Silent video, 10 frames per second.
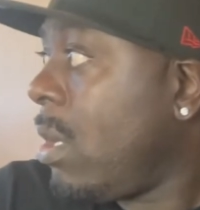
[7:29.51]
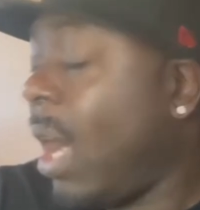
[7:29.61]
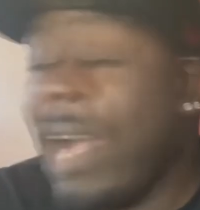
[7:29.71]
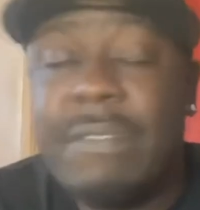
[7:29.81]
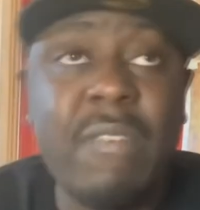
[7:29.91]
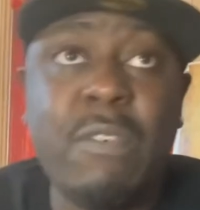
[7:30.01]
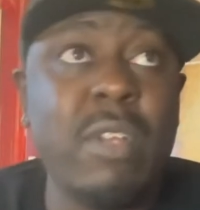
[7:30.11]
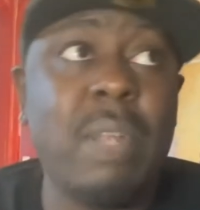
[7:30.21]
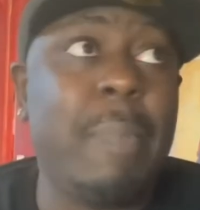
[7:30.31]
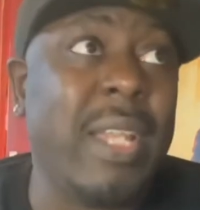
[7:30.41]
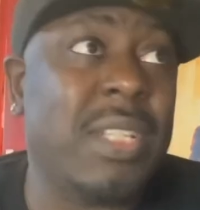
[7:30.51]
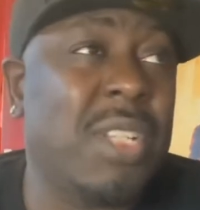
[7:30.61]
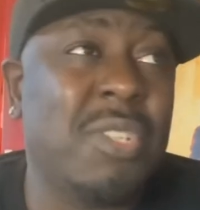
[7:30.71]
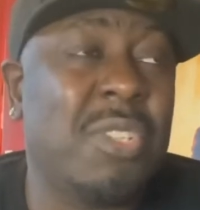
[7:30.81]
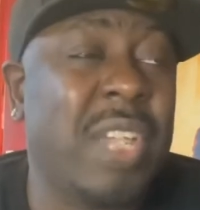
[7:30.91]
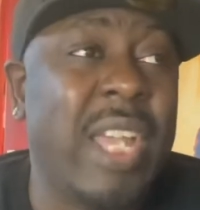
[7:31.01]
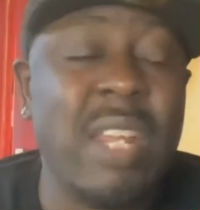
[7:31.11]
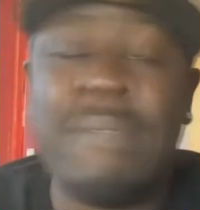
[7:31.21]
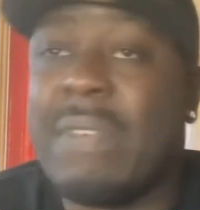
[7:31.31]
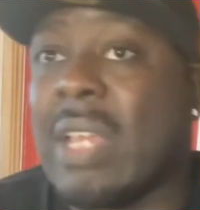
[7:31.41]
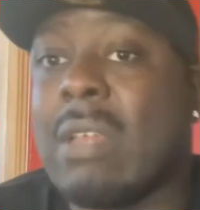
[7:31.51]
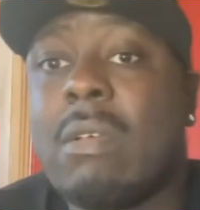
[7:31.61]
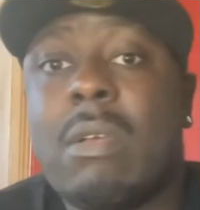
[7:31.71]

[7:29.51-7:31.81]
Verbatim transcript: I have never really paid attention to anything.